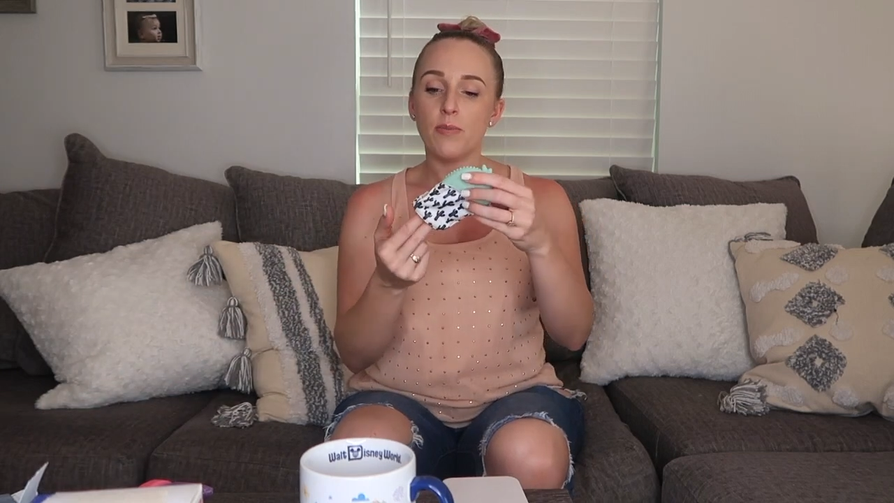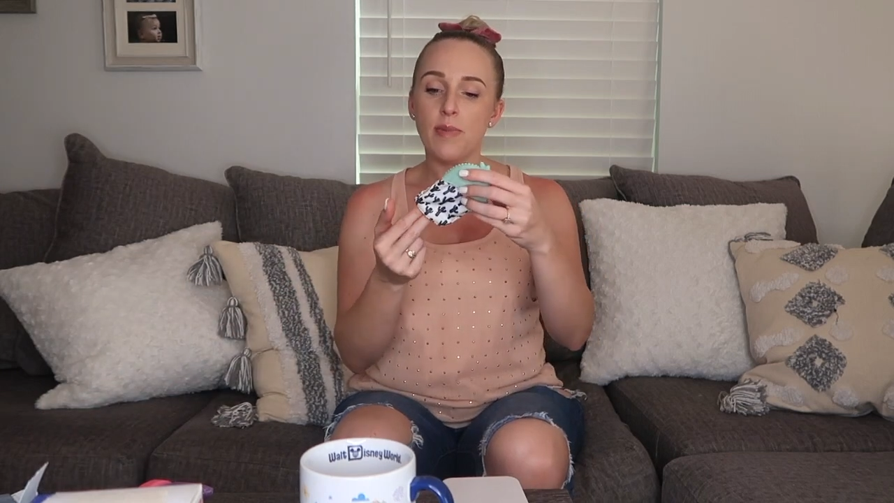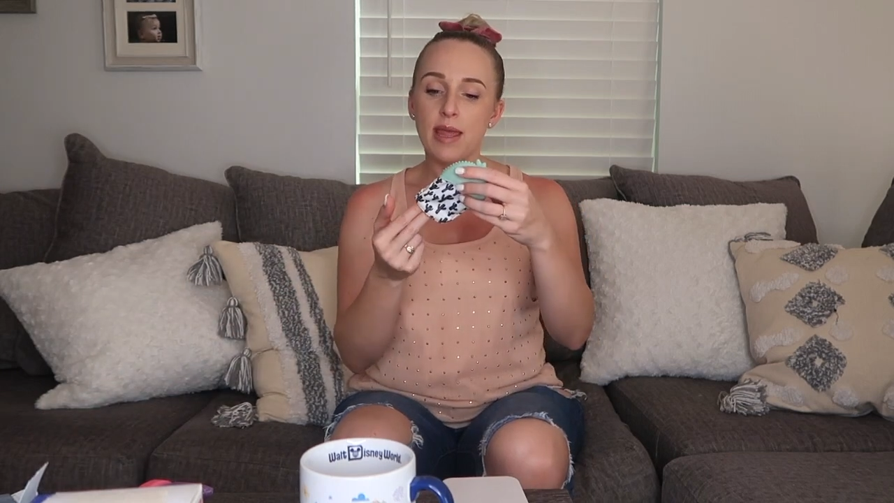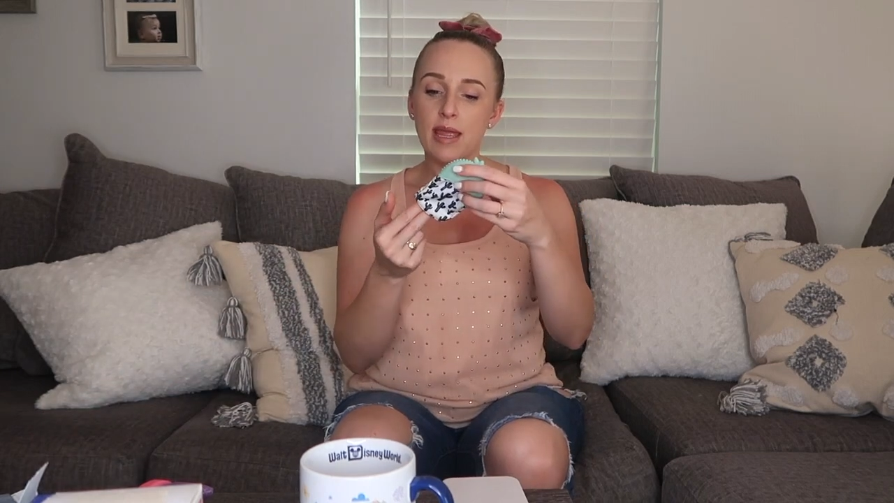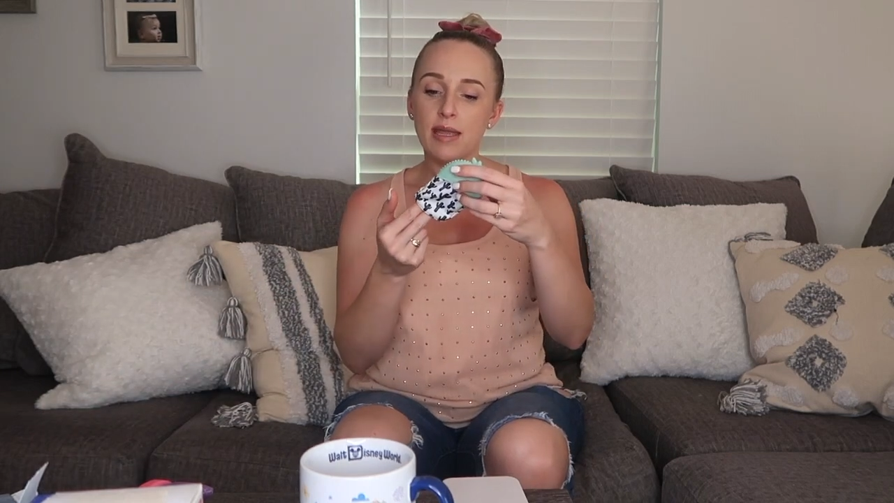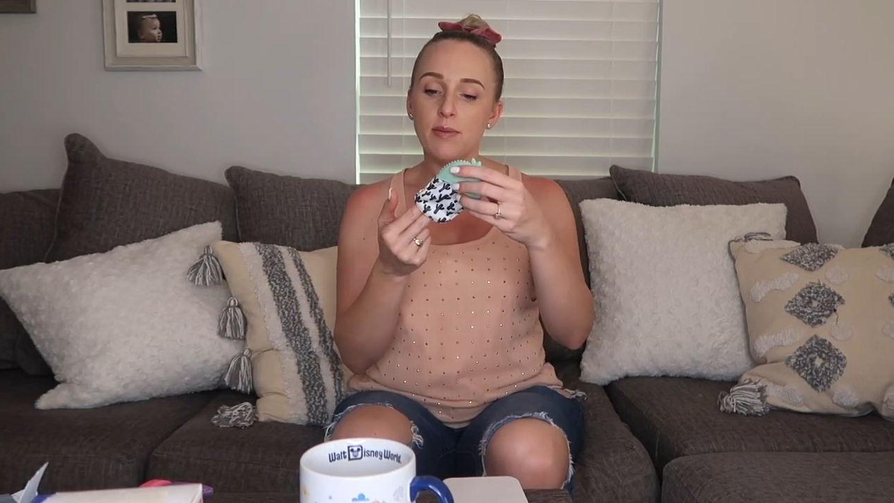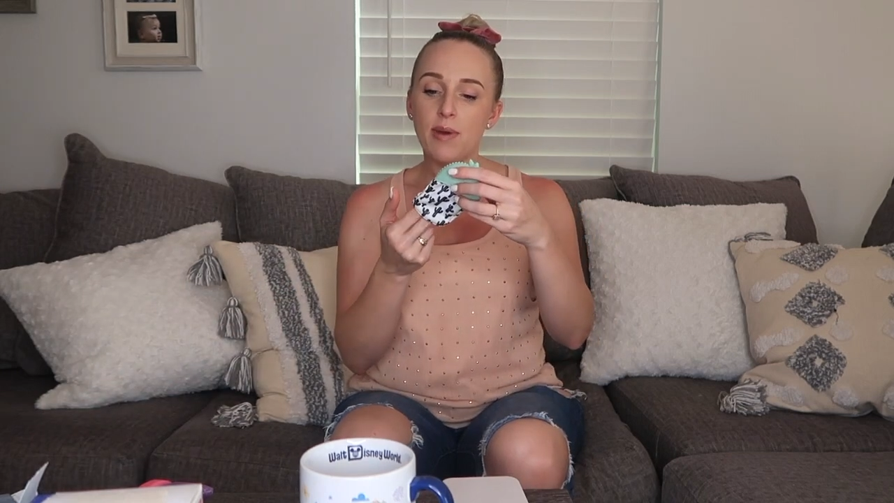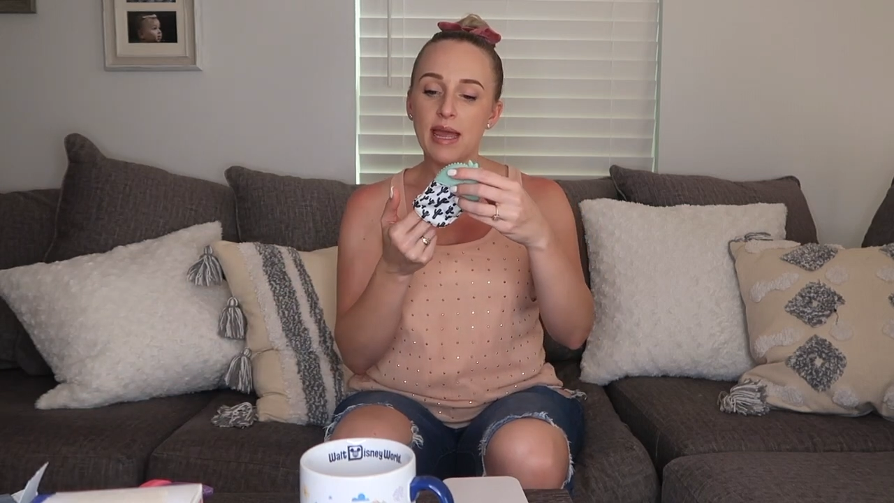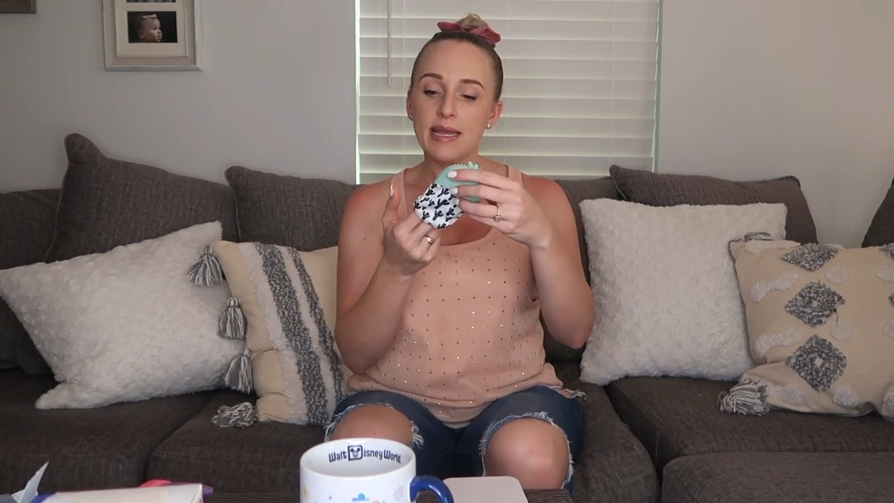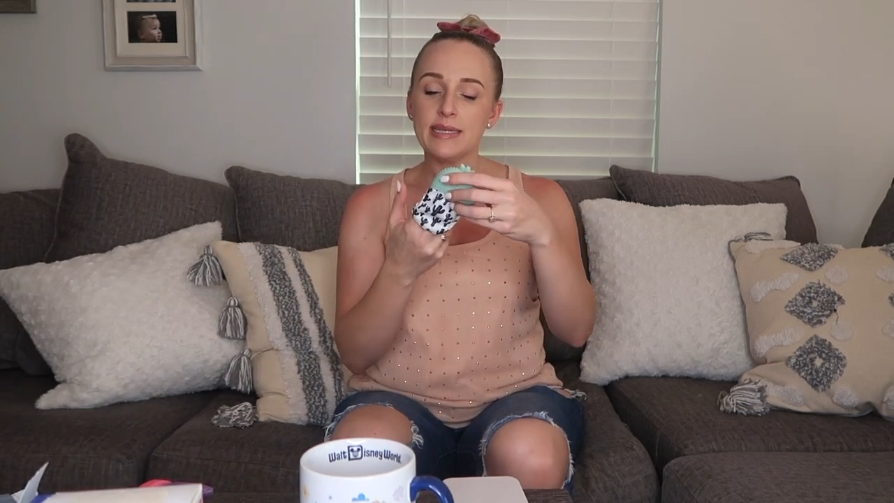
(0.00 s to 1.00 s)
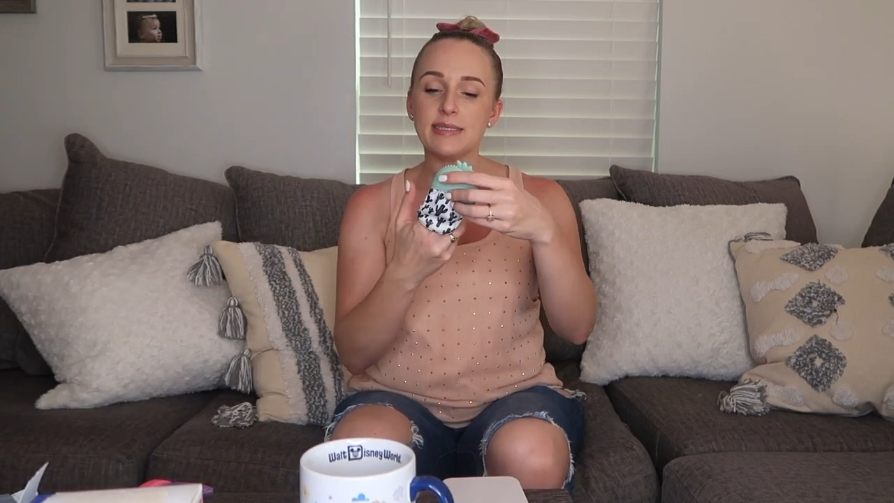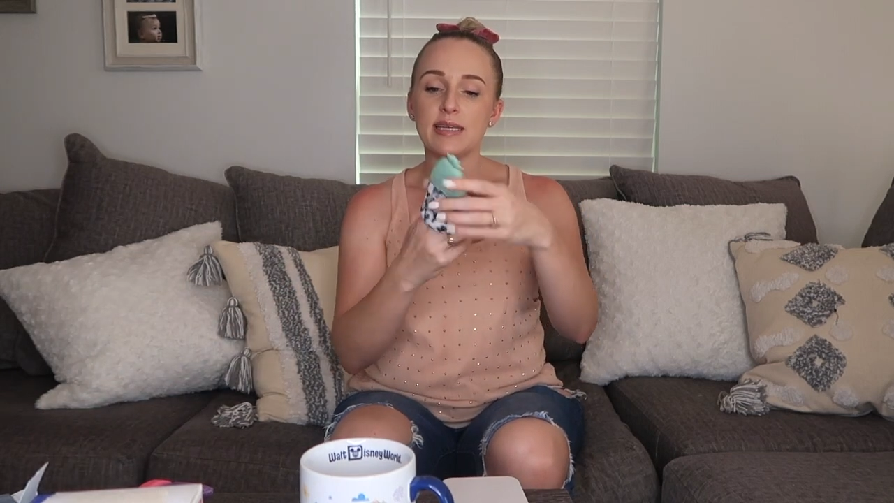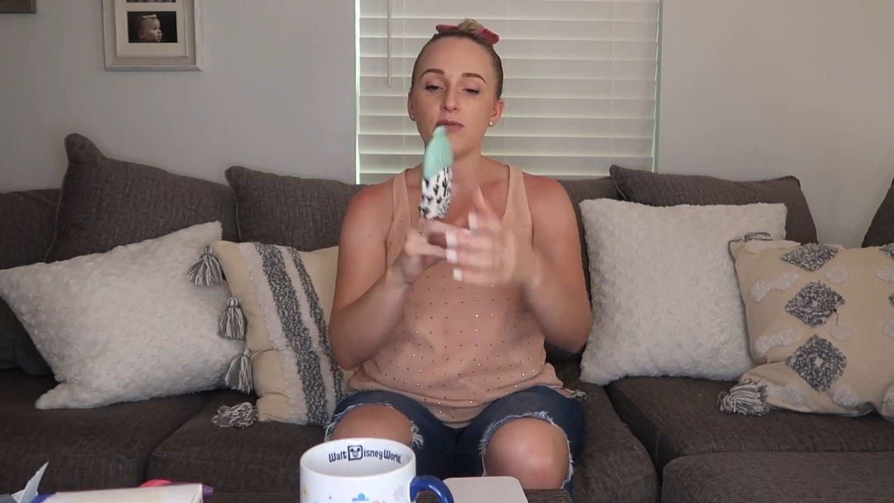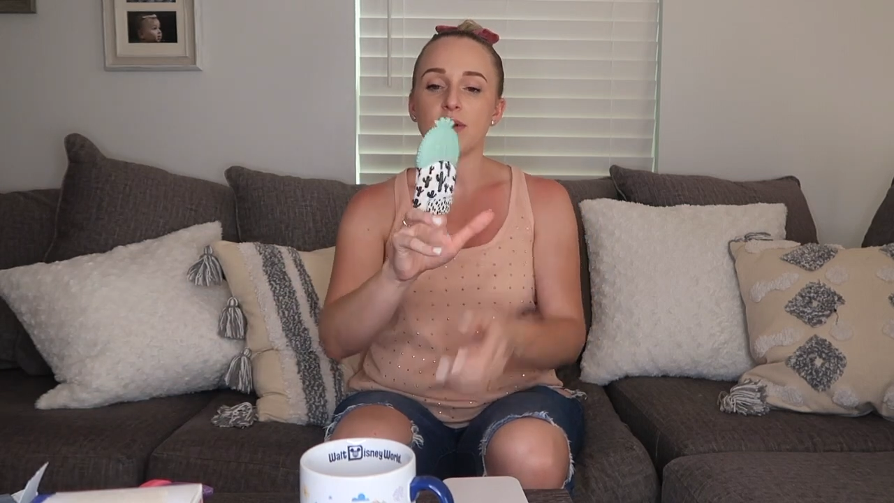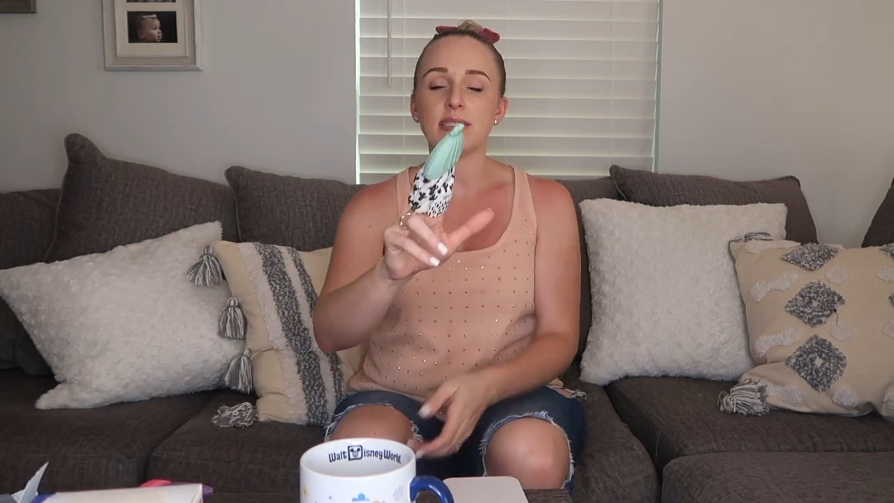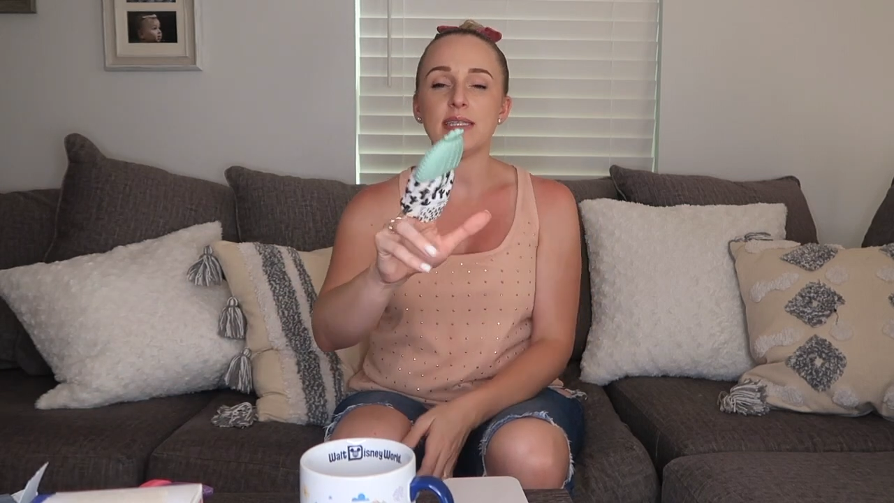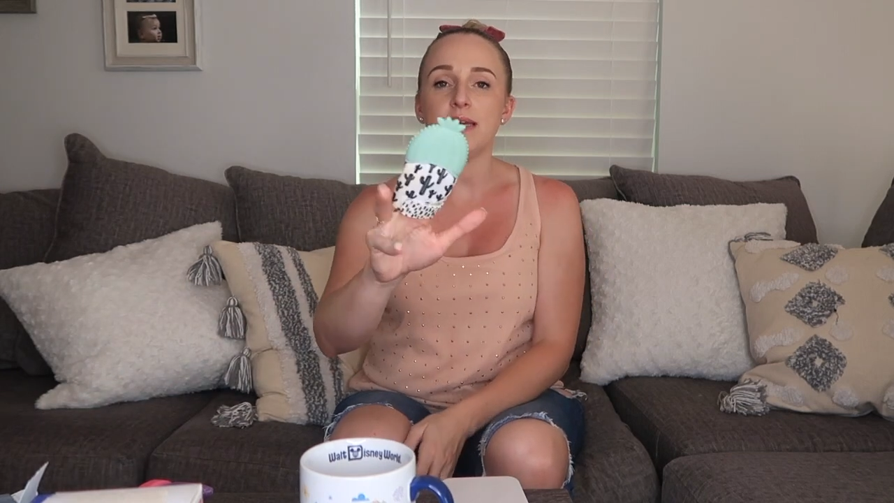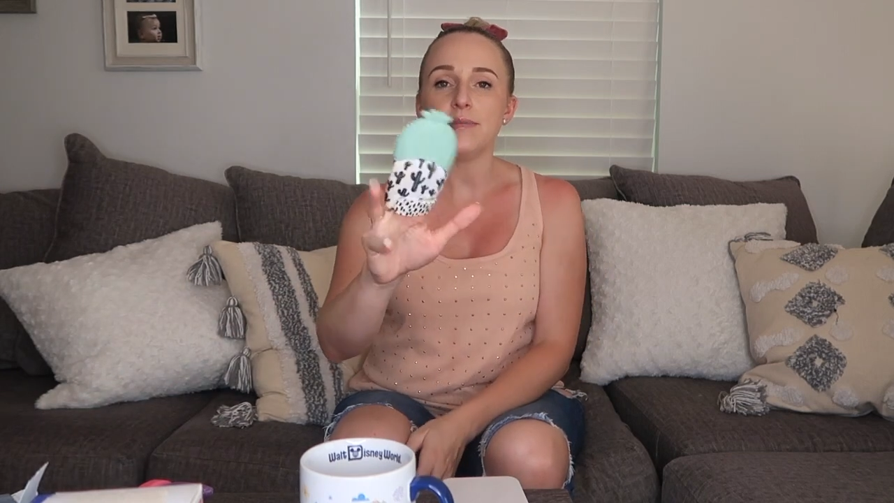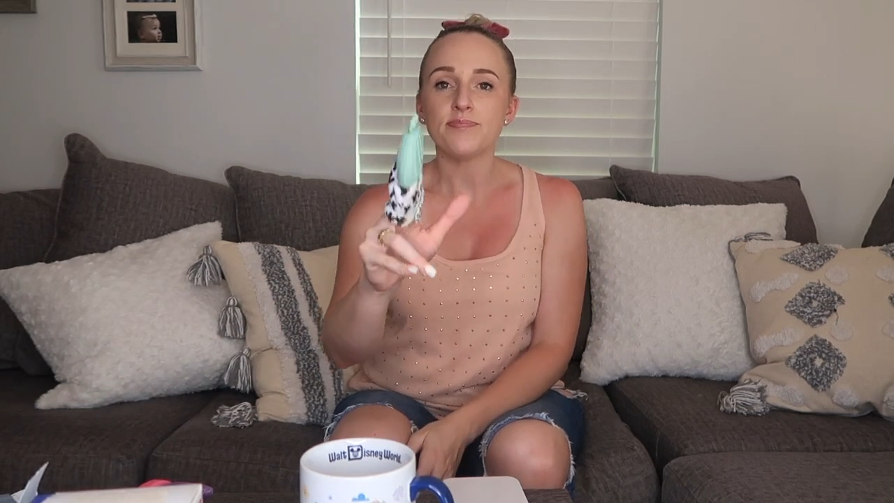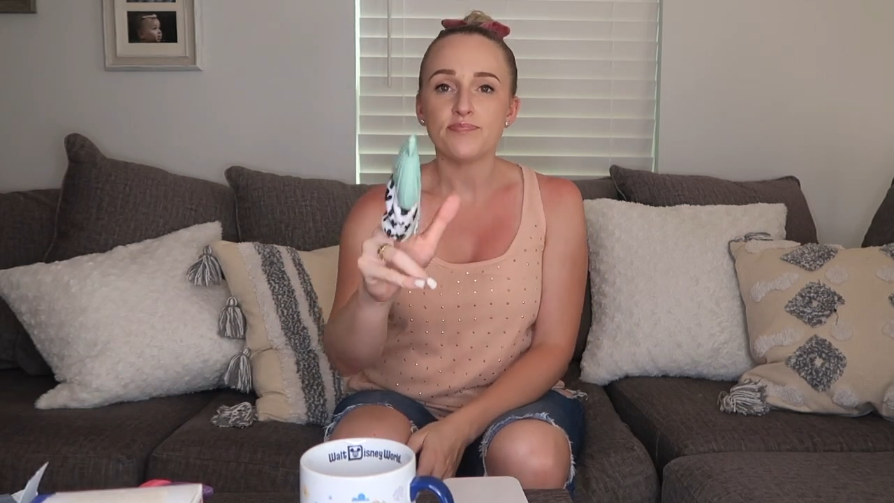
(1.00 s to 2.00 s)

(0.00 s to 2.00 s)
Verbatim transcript: mitten by Itzy Ritzy.